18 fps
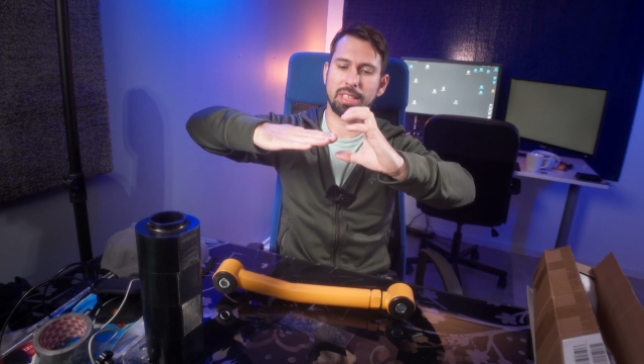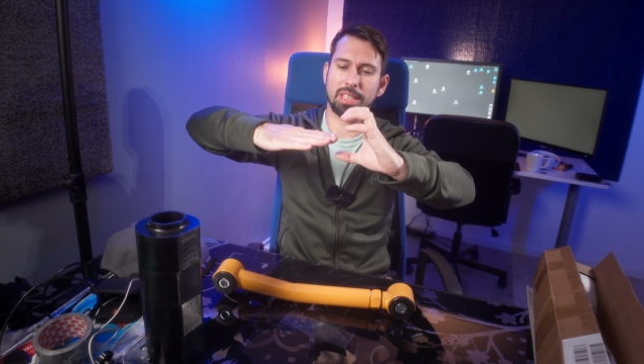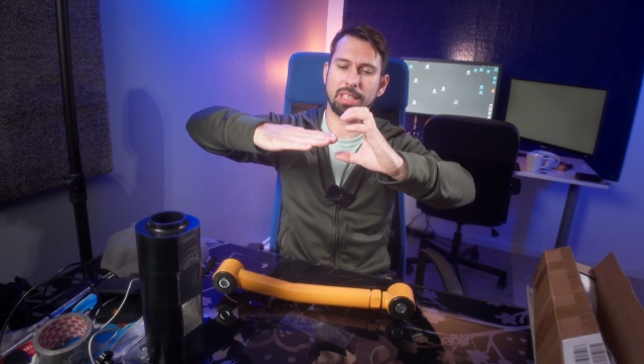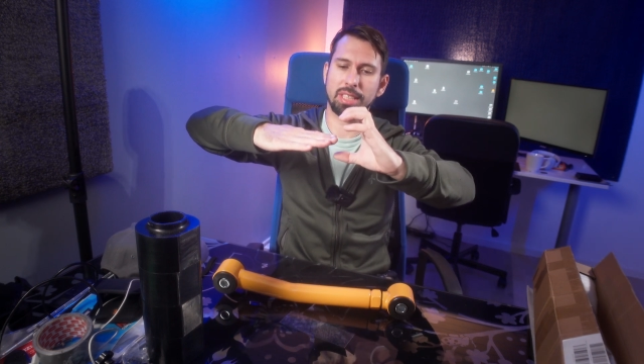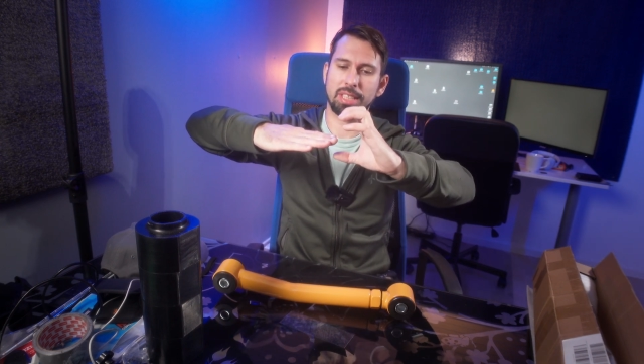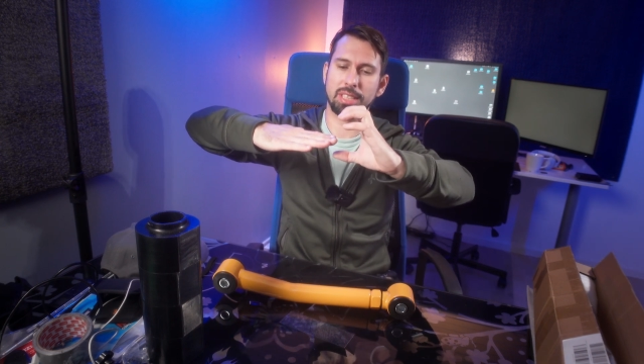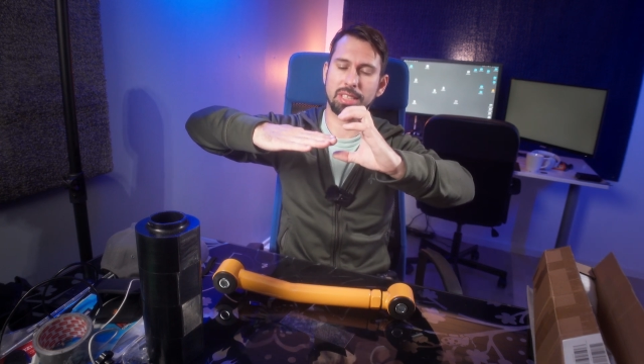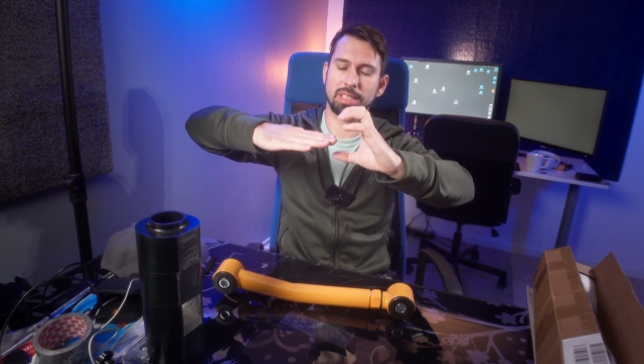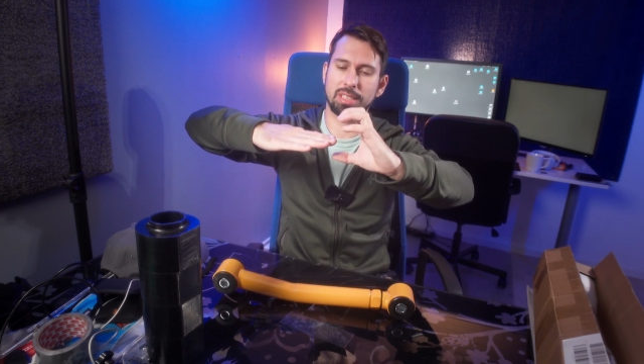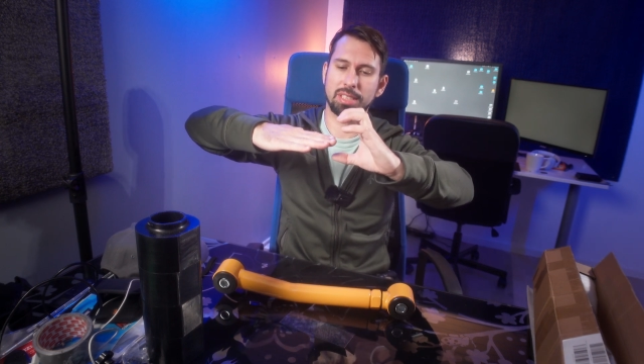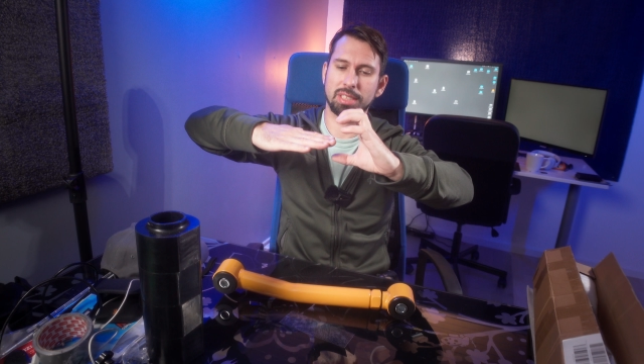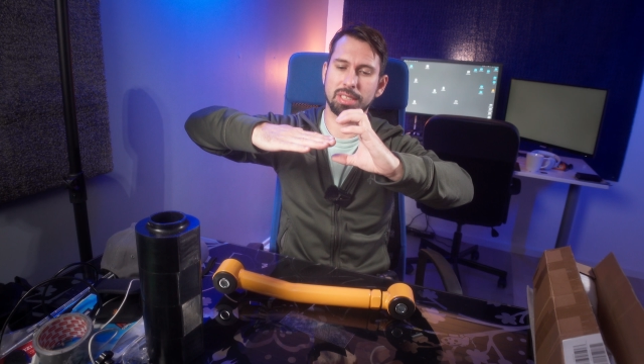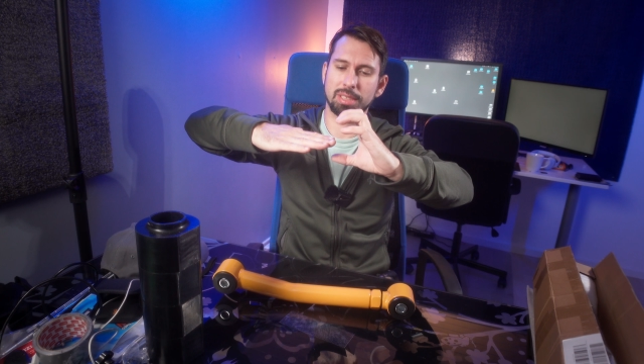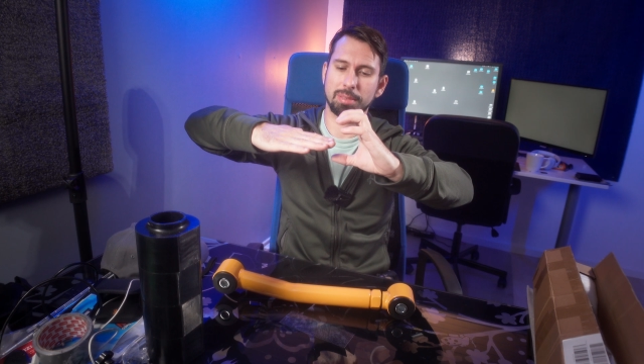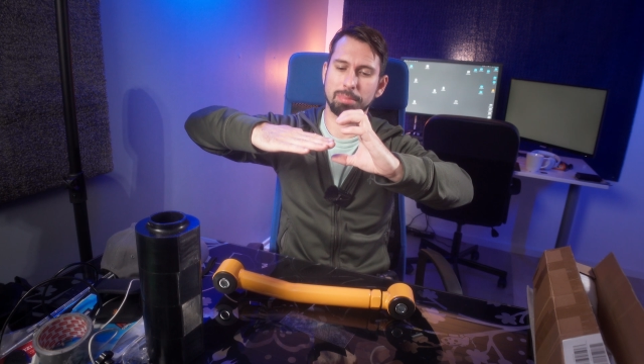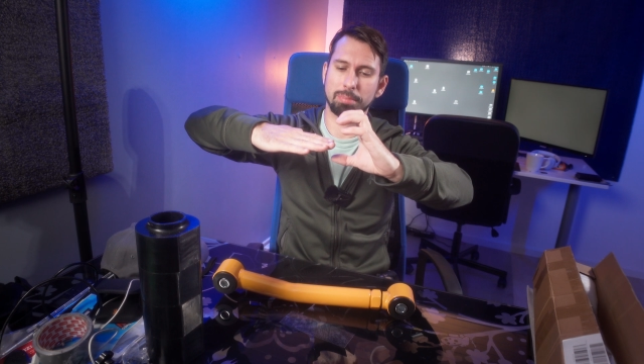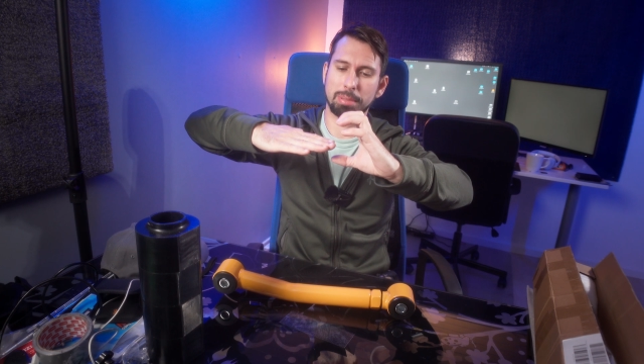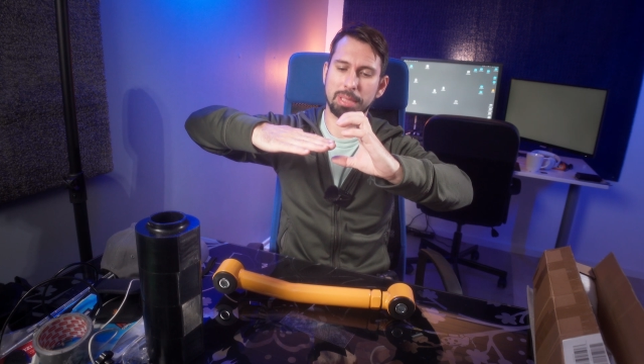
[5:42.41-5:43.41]
it's
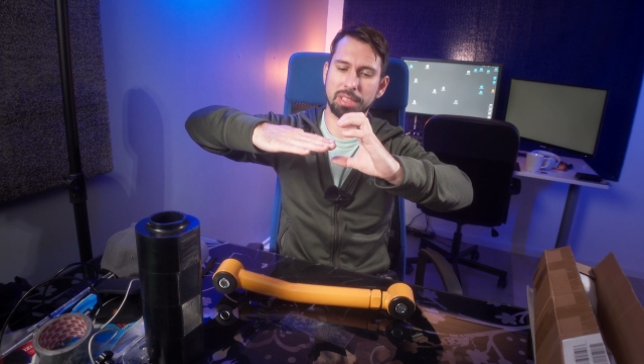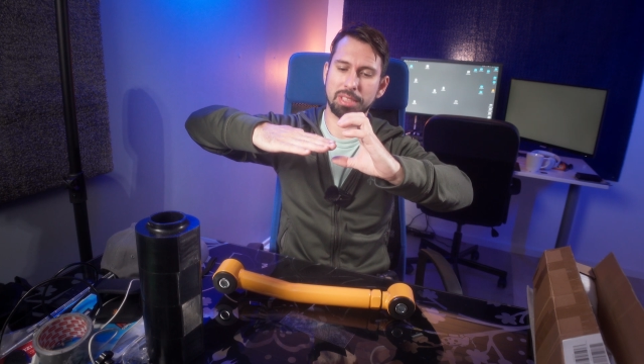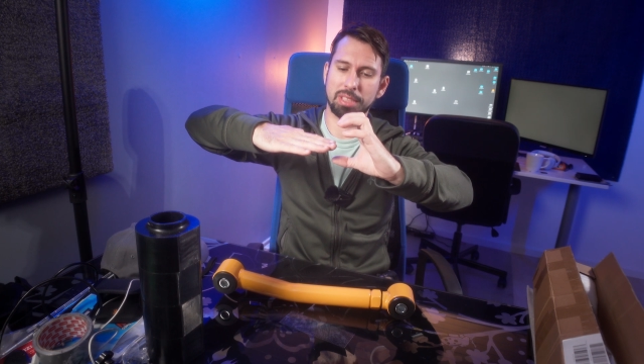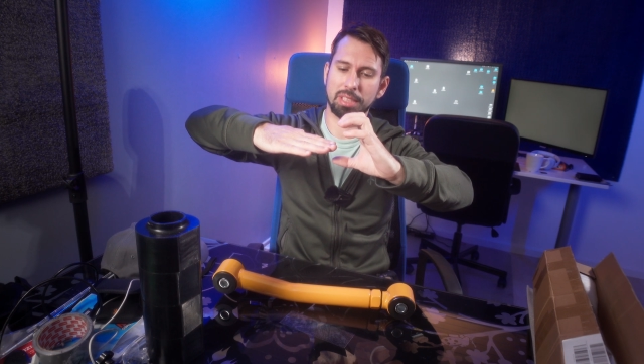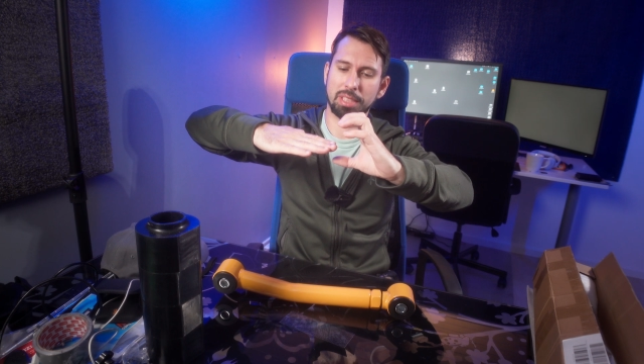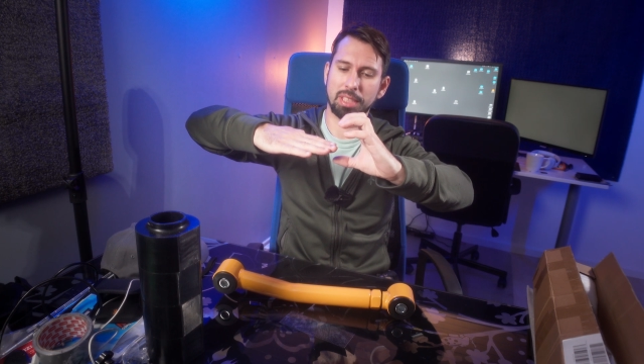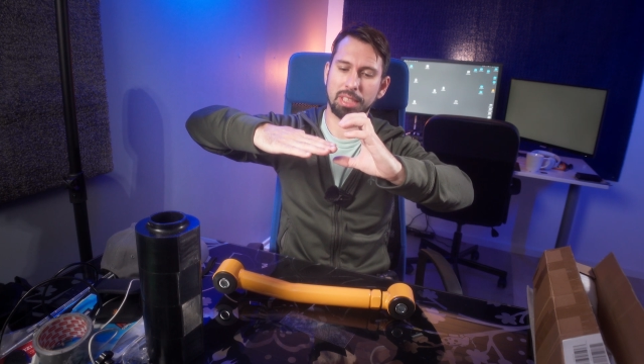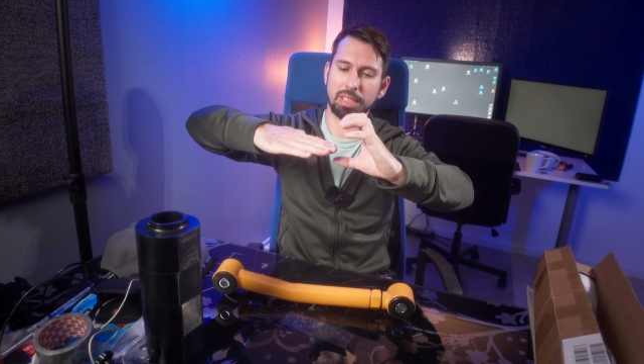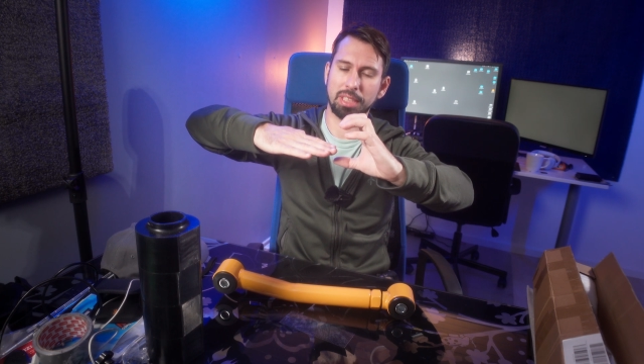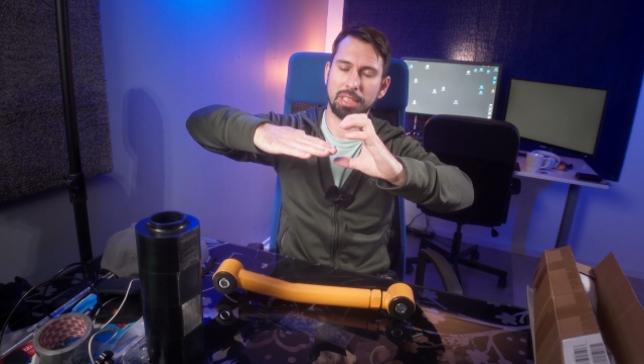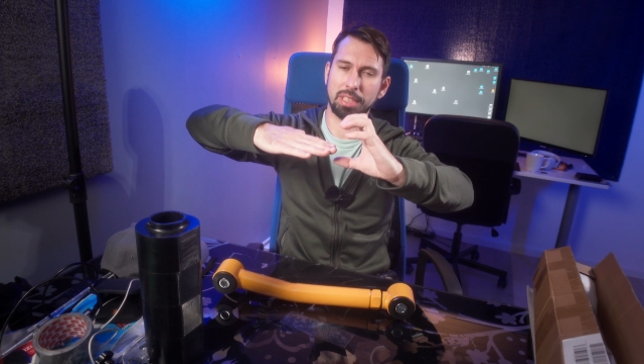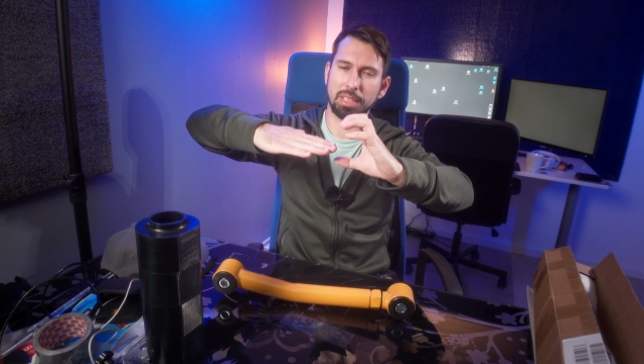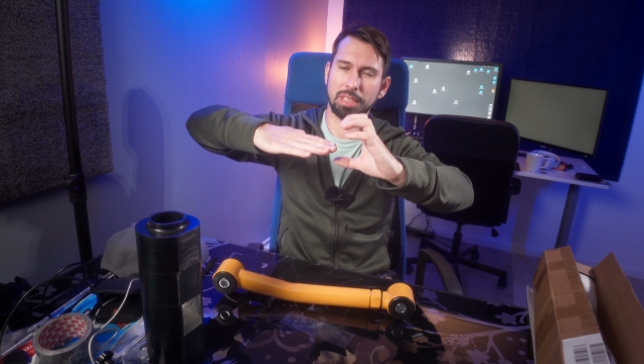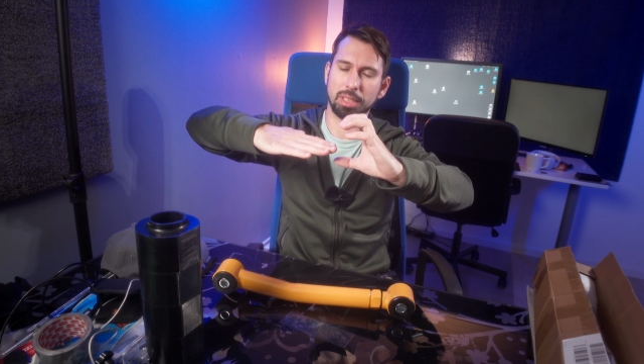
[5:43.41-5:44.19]
basically